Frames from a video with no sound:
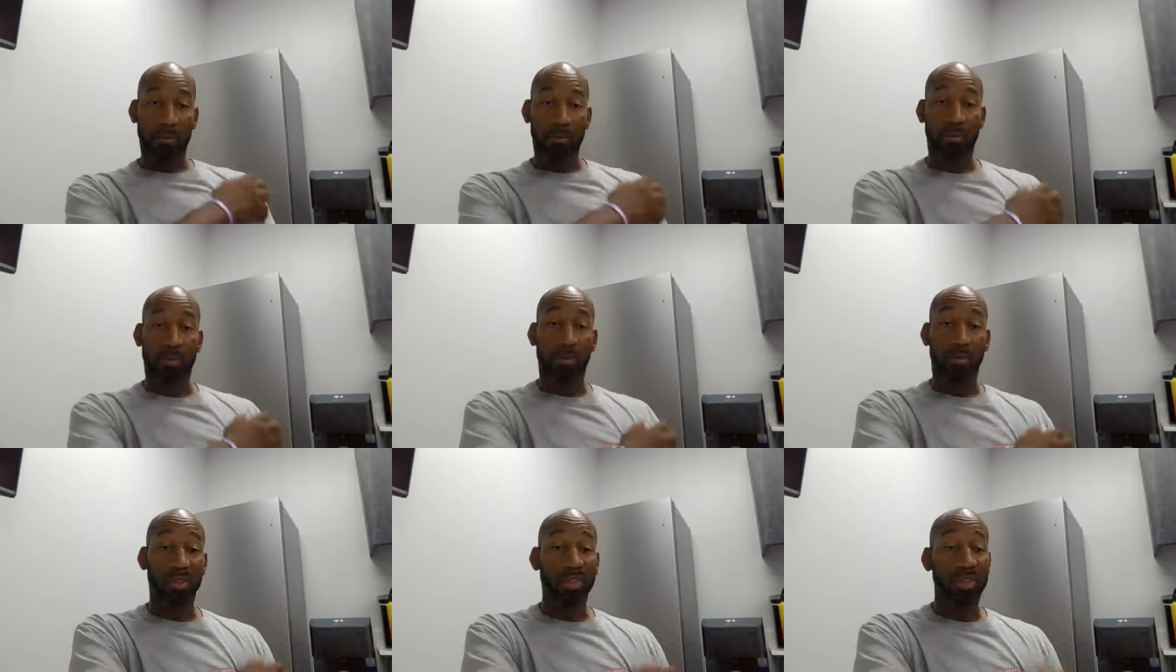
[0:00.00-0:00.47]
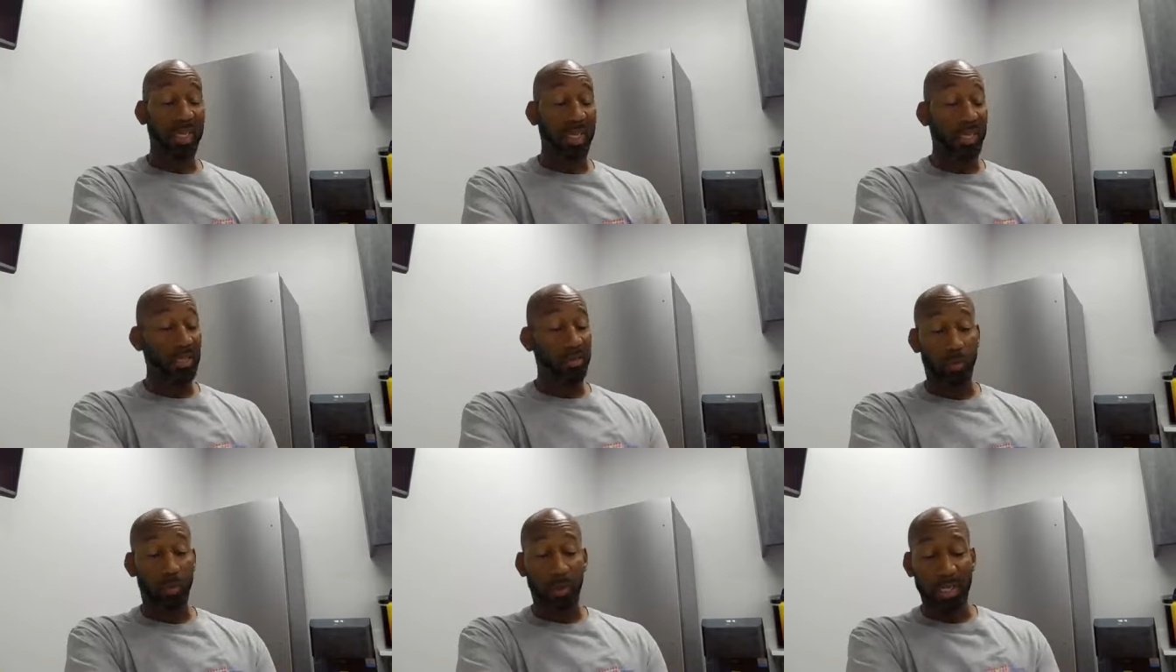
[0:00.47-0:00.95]
So this
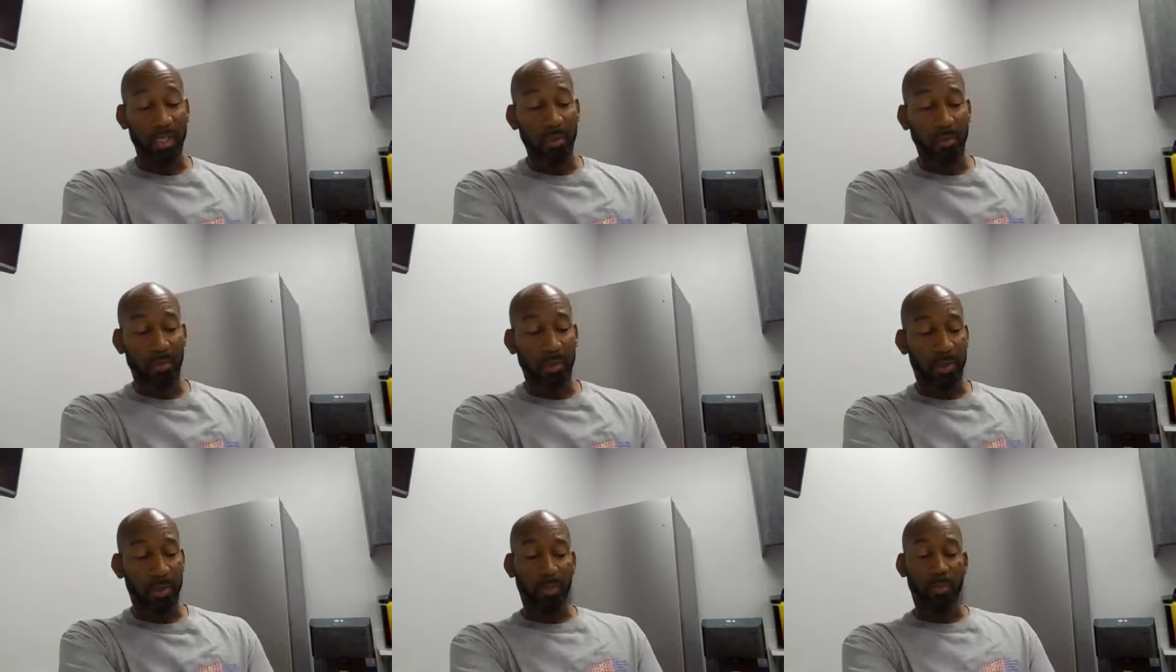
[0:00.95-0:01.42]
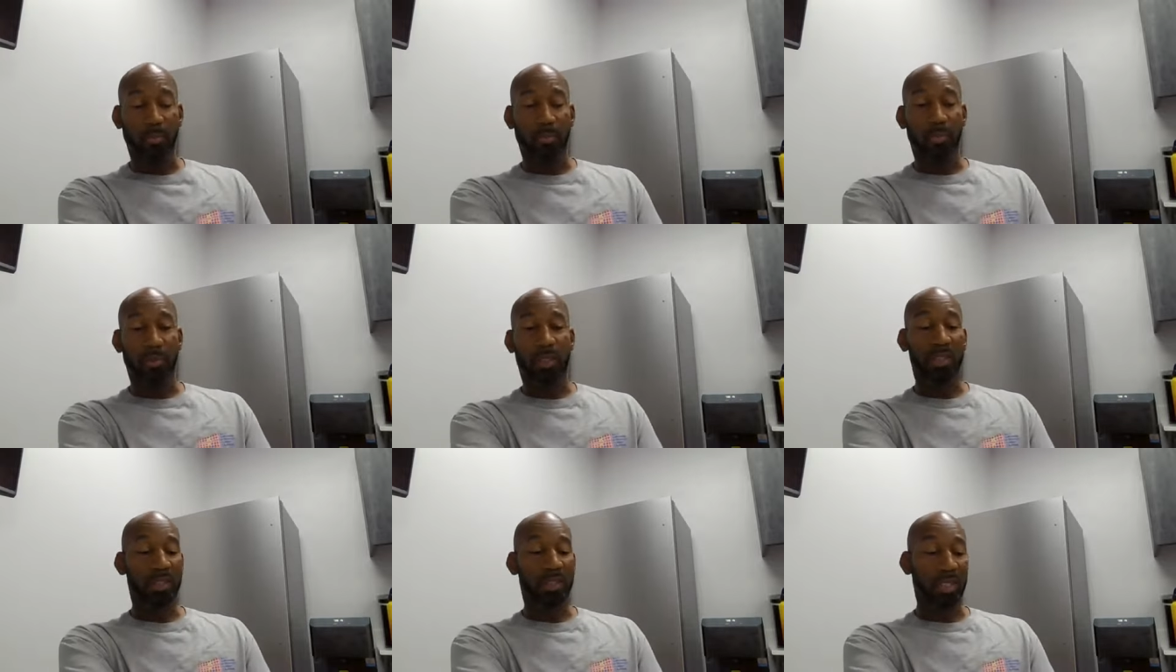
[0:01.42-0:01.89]
thing is way deeper than people
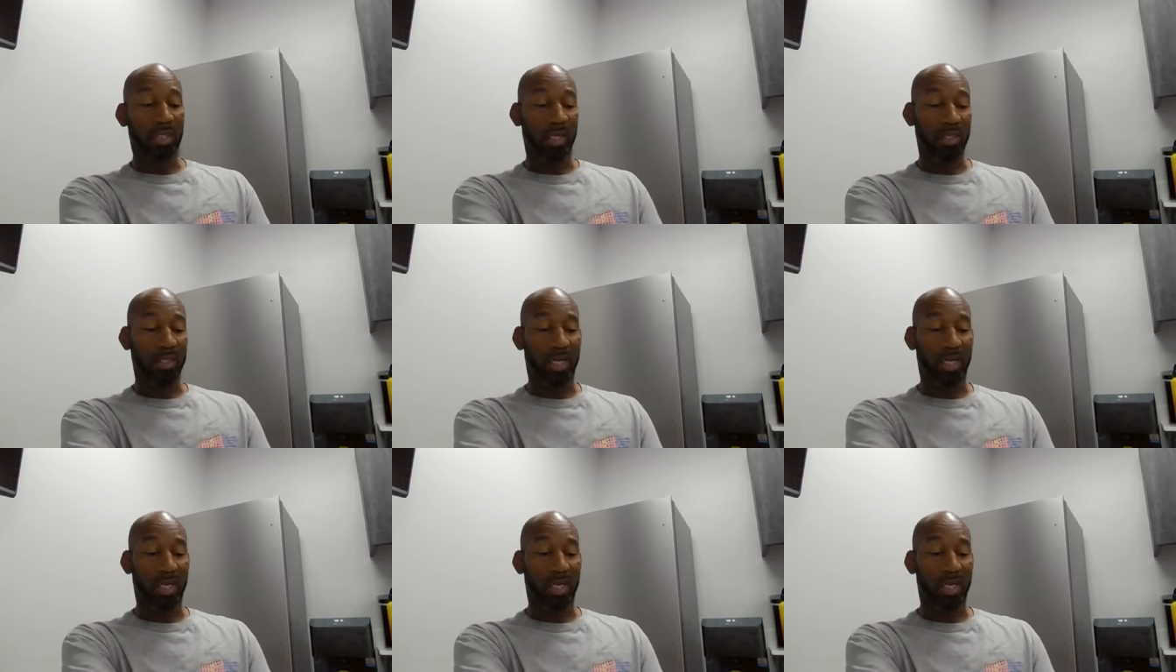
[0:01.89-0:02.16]
want to understand.